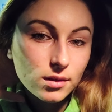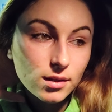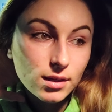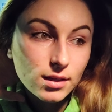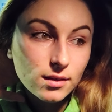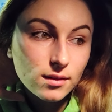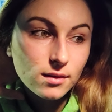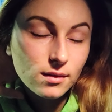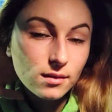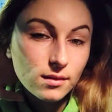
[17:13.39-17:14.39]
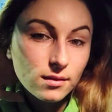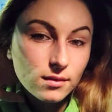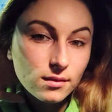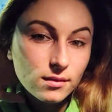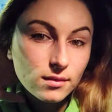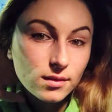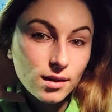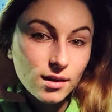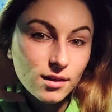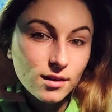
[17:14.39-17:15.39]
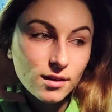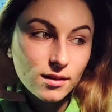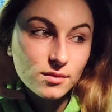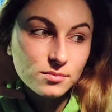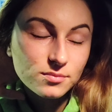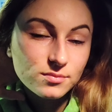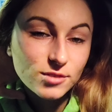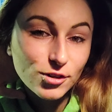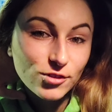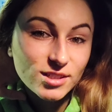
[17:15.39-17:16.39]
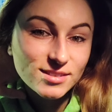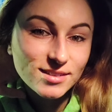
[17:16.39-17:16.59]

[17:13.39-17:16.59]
and yeah, I'm nervous.